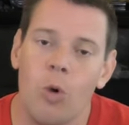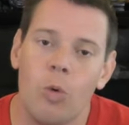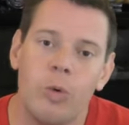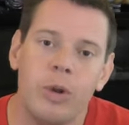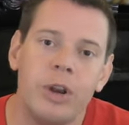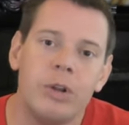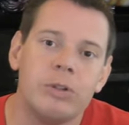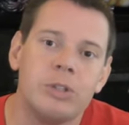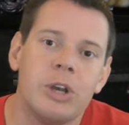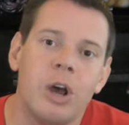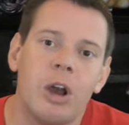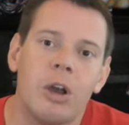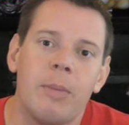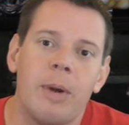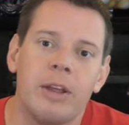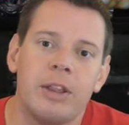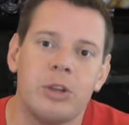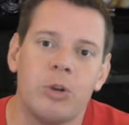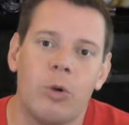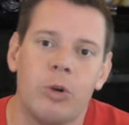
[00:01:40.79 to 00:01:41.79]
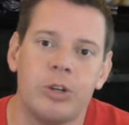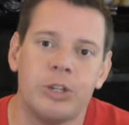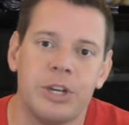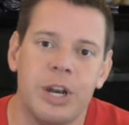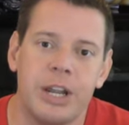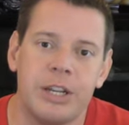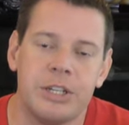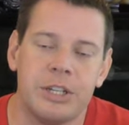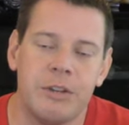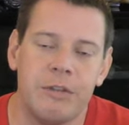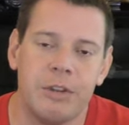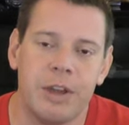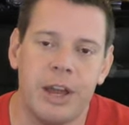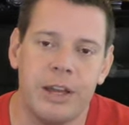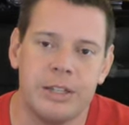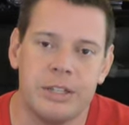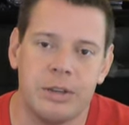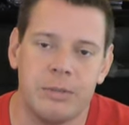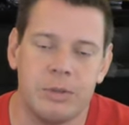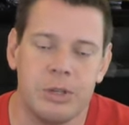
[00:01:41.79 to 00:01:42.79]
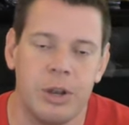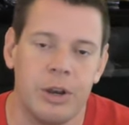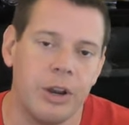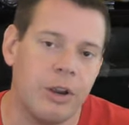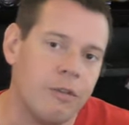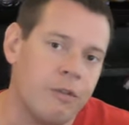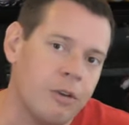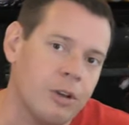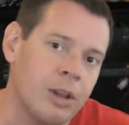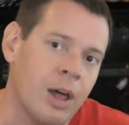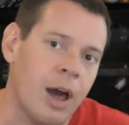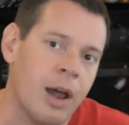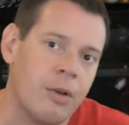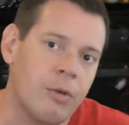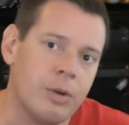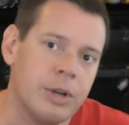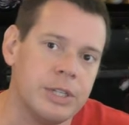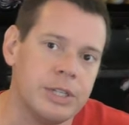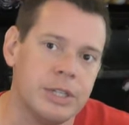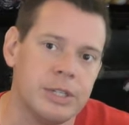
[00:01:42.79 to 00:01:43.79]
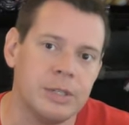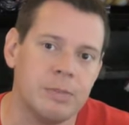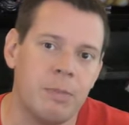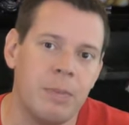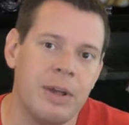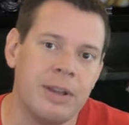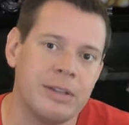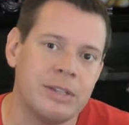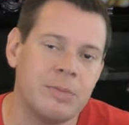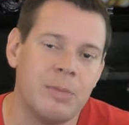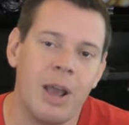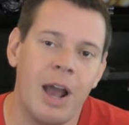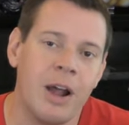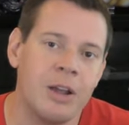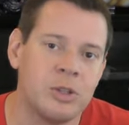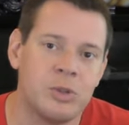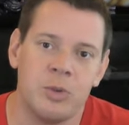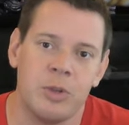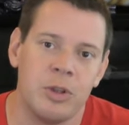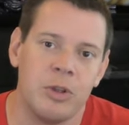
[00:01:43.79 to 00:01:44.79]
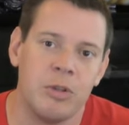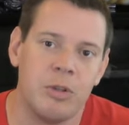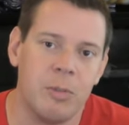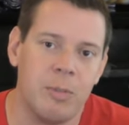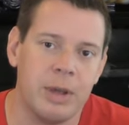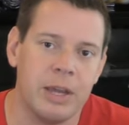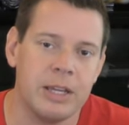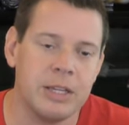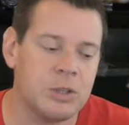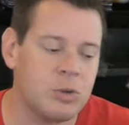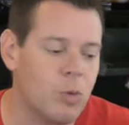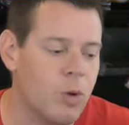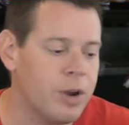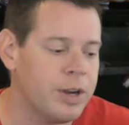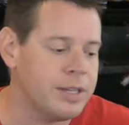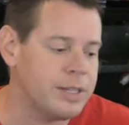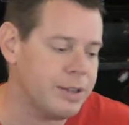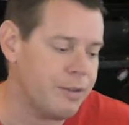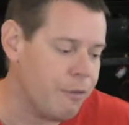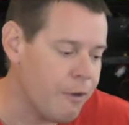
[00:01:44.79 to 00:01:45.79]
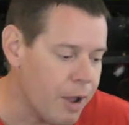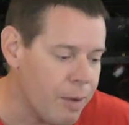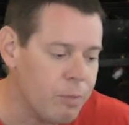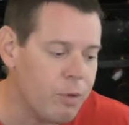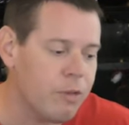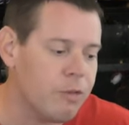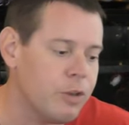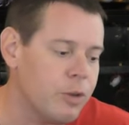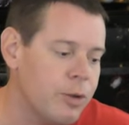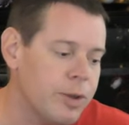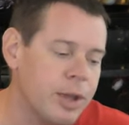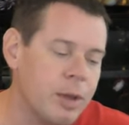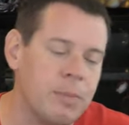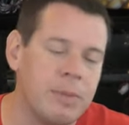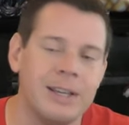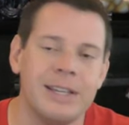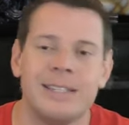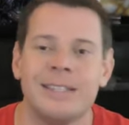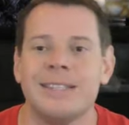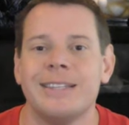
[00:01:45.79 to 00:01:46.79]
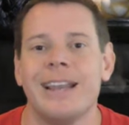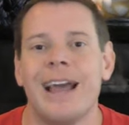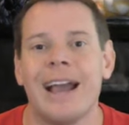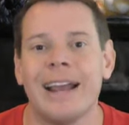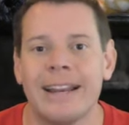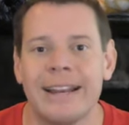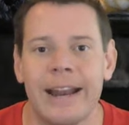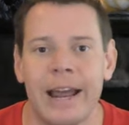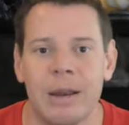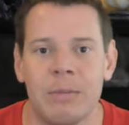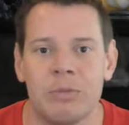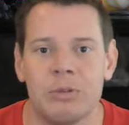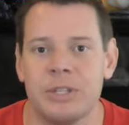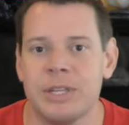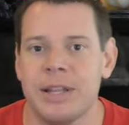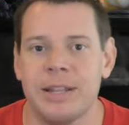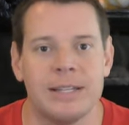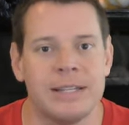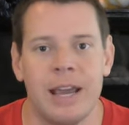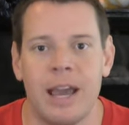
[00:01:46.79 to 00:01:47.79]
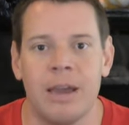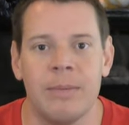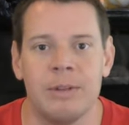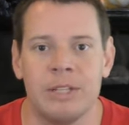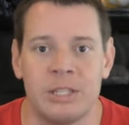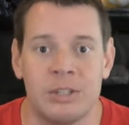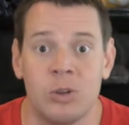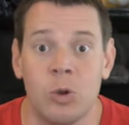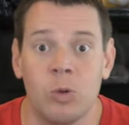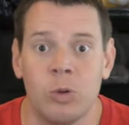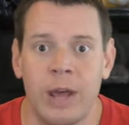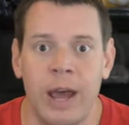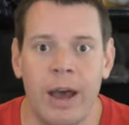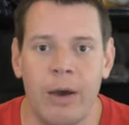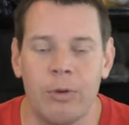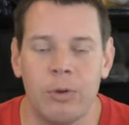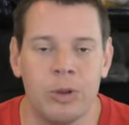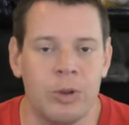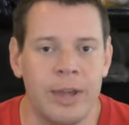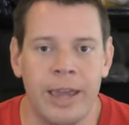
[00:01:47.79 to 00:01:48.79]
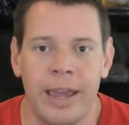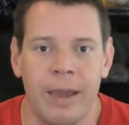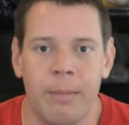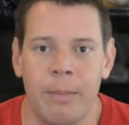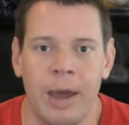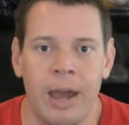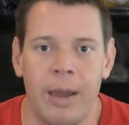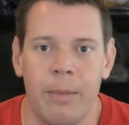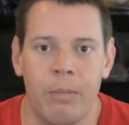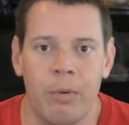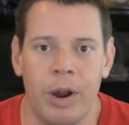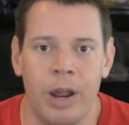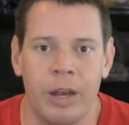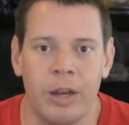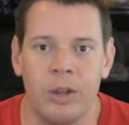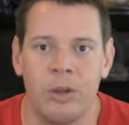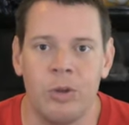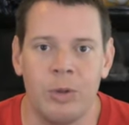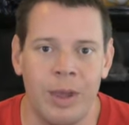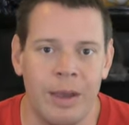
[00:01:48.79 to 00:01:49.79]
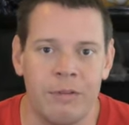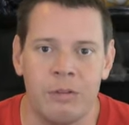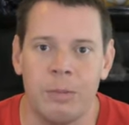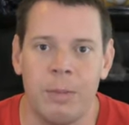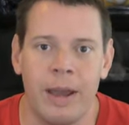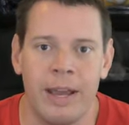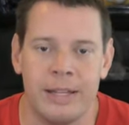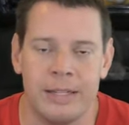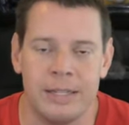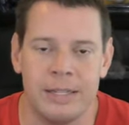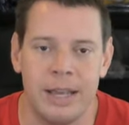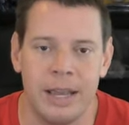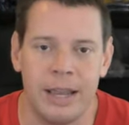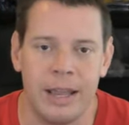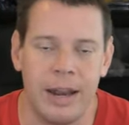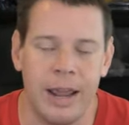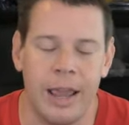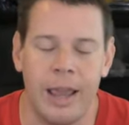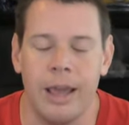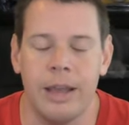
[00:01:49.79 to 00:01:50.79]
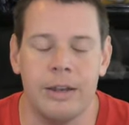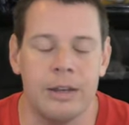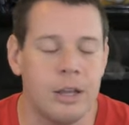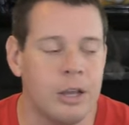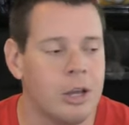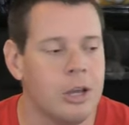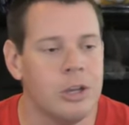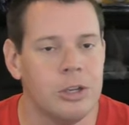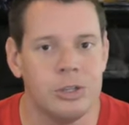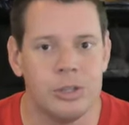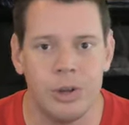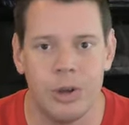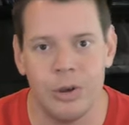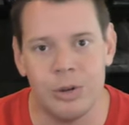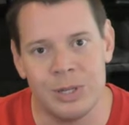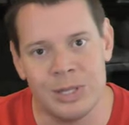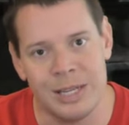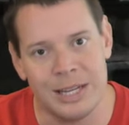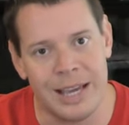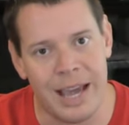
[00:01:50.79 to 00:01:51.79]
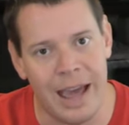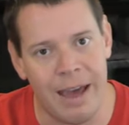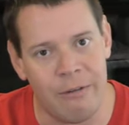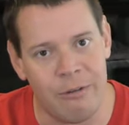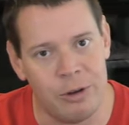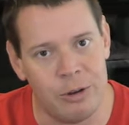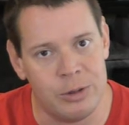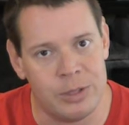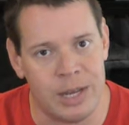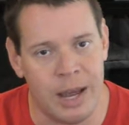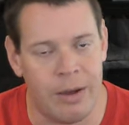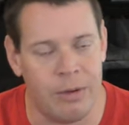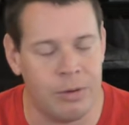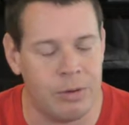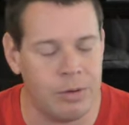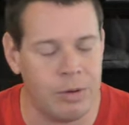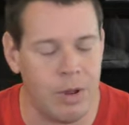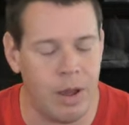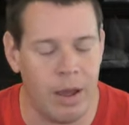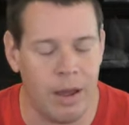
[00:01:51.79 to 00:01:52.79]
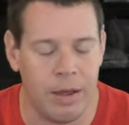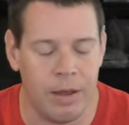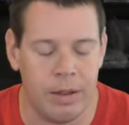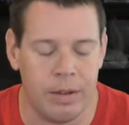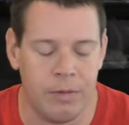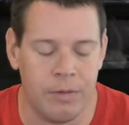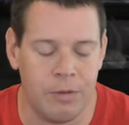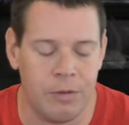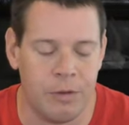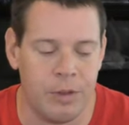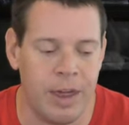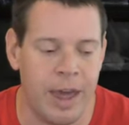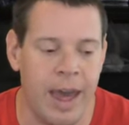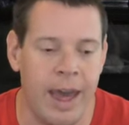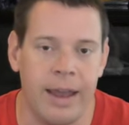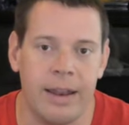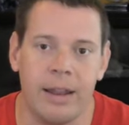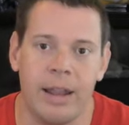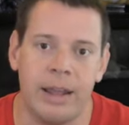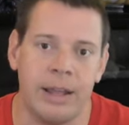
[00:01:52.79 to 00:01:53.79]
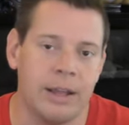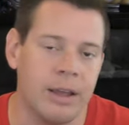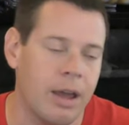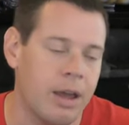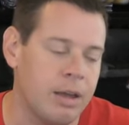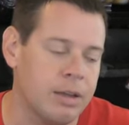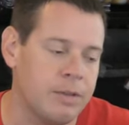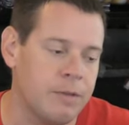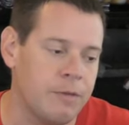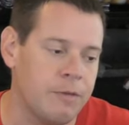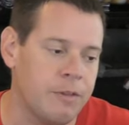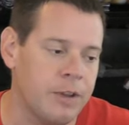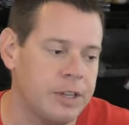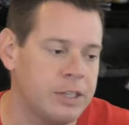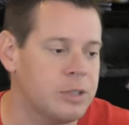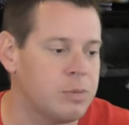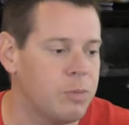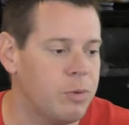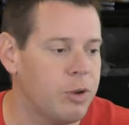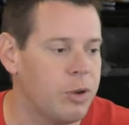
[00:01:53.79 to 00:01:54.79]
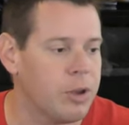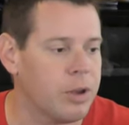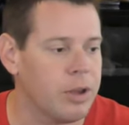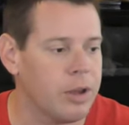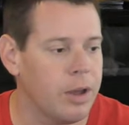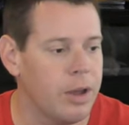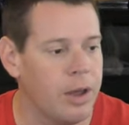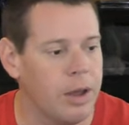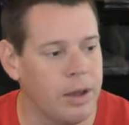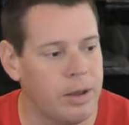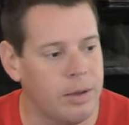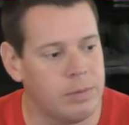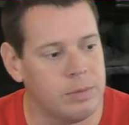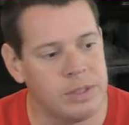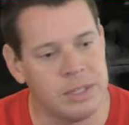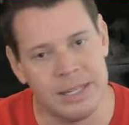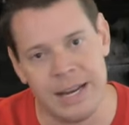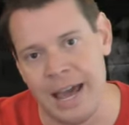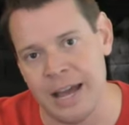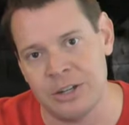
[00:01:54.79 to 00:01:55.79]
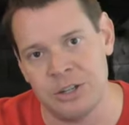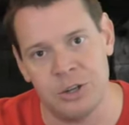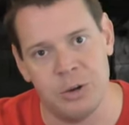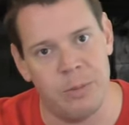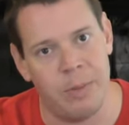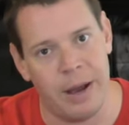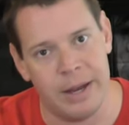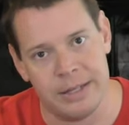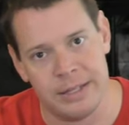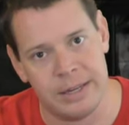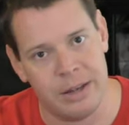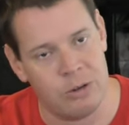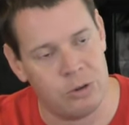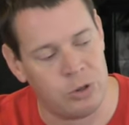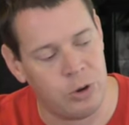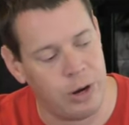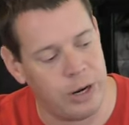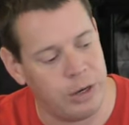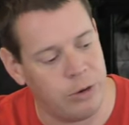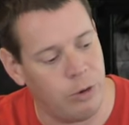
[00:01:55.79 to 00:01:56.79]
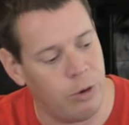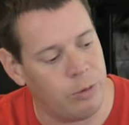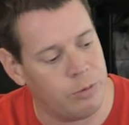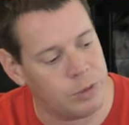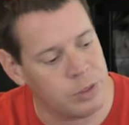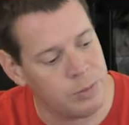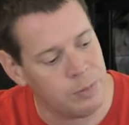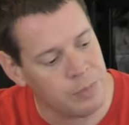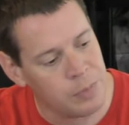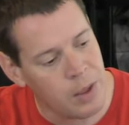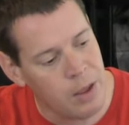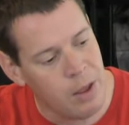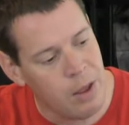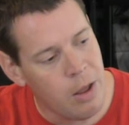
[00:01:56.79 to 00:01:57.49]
We don't talk about the origination of customs on here for a lot of reasons, but to be honest with you, the biggest one is if I'm reviewing a piece, 99% of the time it's sold out. You can't buy it brand new, you have to buy it secondhand. So go seek avenues out for that, like Facebook statue buy sell trade groups.